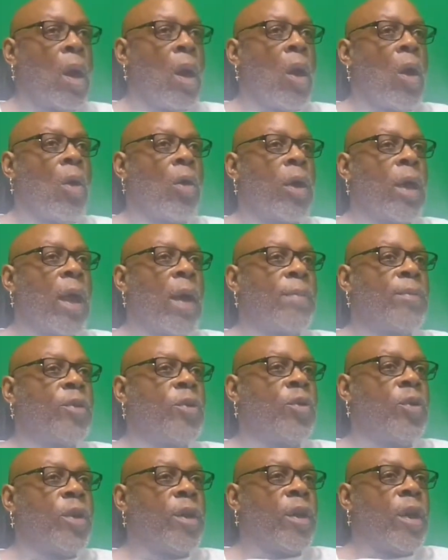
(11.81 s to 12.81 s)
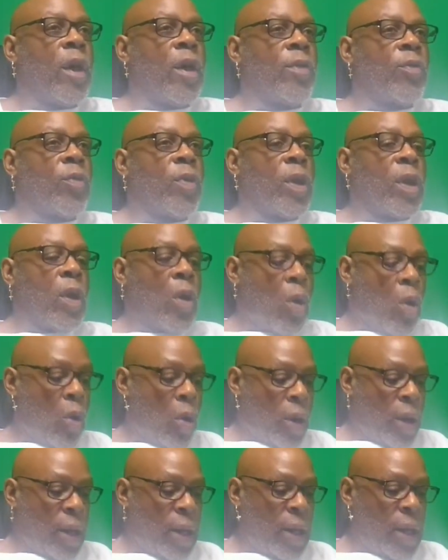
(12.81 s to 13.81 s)
Okay, I'm doing another
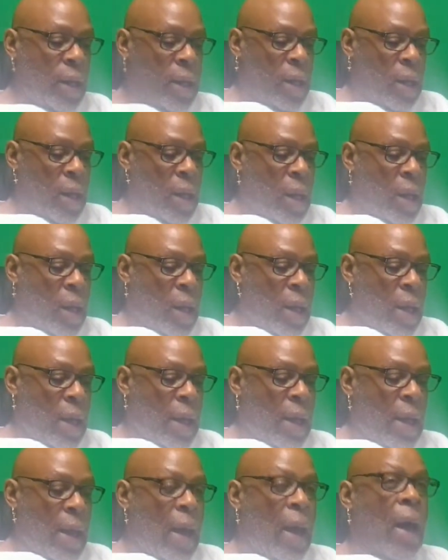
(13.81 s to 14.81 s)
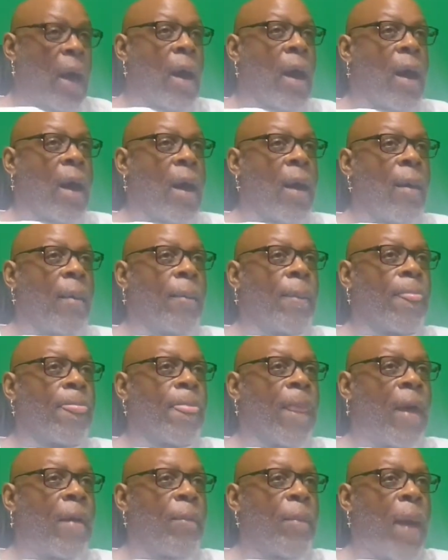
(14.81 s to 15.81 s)
recording
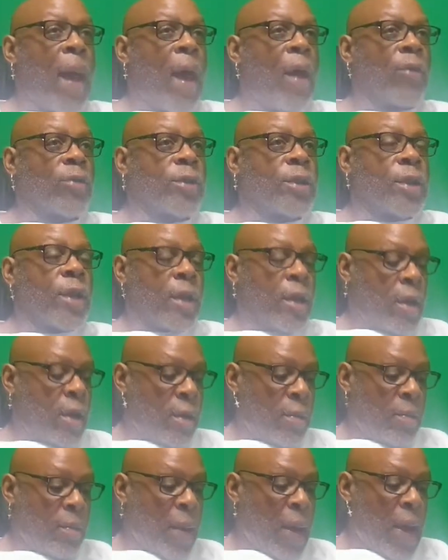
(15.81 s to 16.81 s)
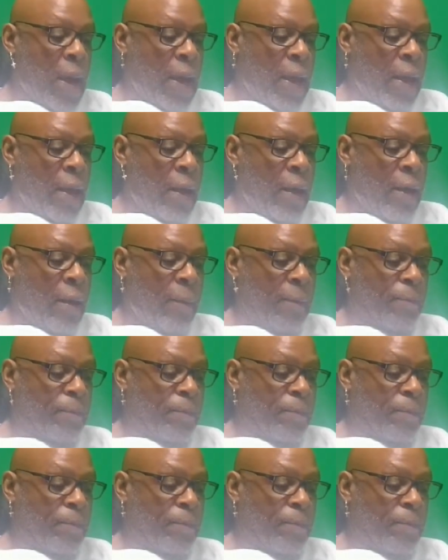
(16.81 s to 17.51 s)
about my